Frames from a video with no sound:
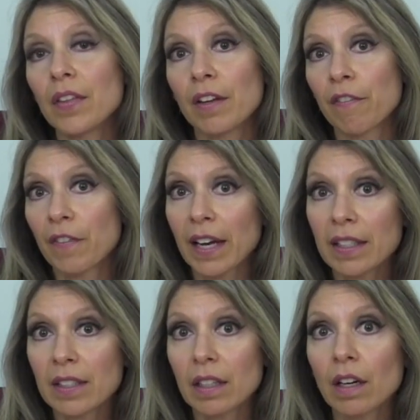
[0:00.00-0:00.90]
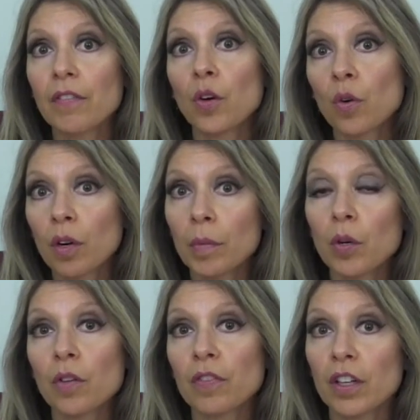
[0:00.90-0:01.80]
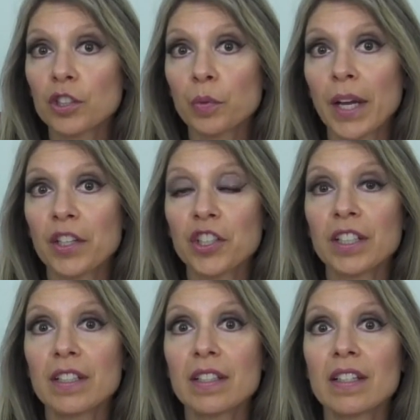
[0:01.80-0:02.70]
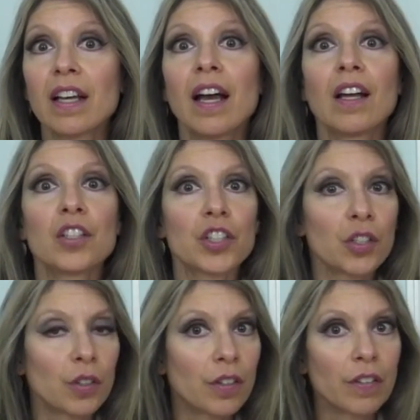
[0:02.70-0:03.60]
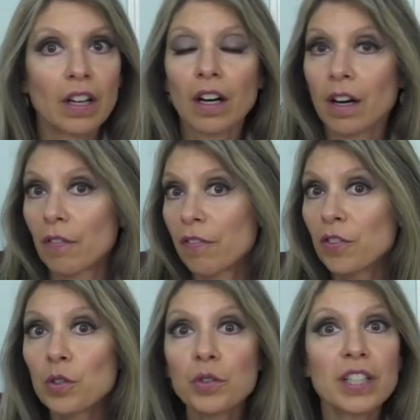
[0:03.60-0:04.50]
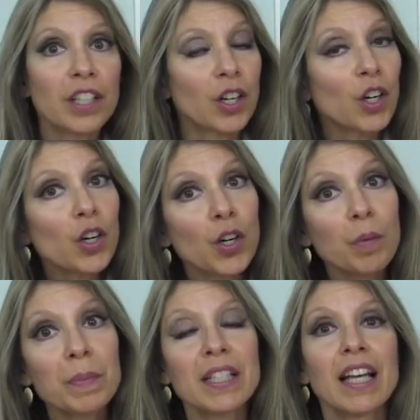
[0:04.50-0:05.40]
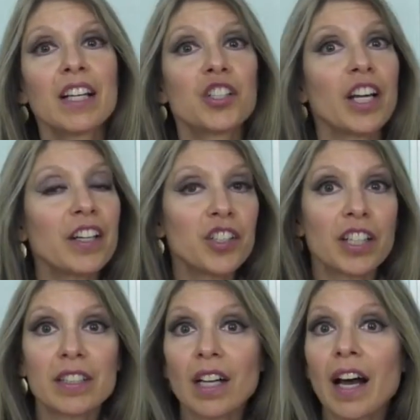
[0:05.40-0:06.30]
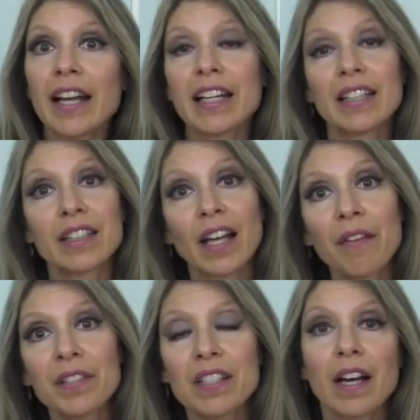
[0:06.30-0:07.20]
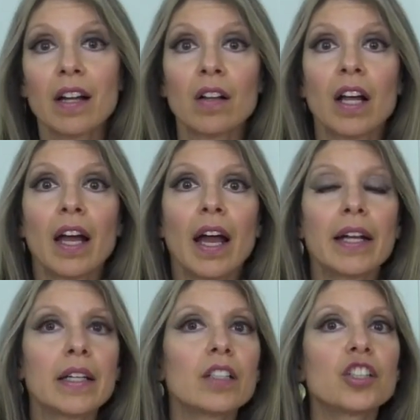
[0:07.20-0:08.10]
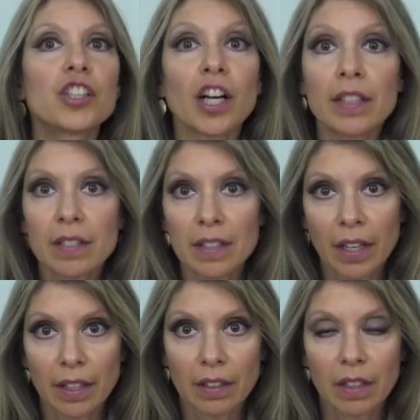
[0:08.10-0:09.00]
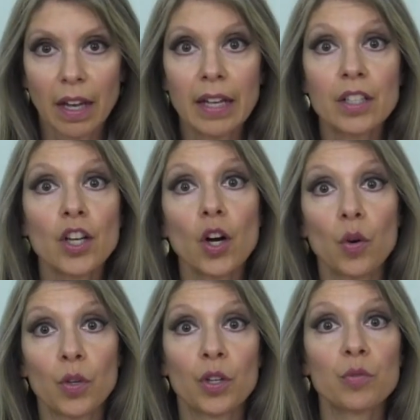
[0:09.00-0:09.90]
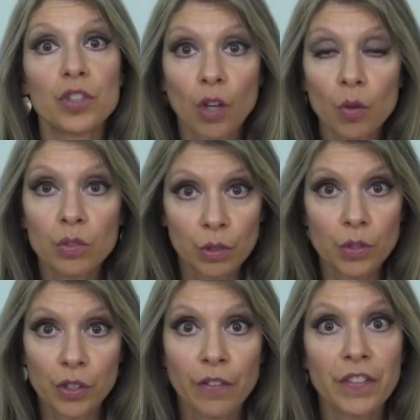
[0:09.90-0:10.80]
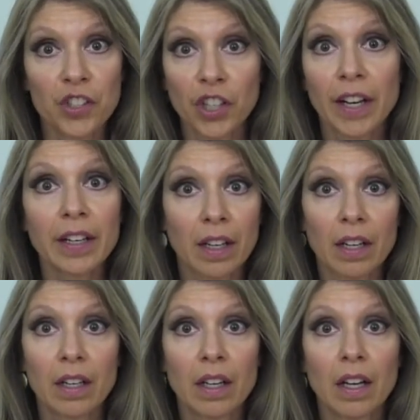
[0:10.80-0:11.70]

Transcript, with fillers: the effects of the hormonal fluctuations, certain uh, foods and herbs, changing diet and lifestyle, and adjusting. And no, you don't lose your vagina.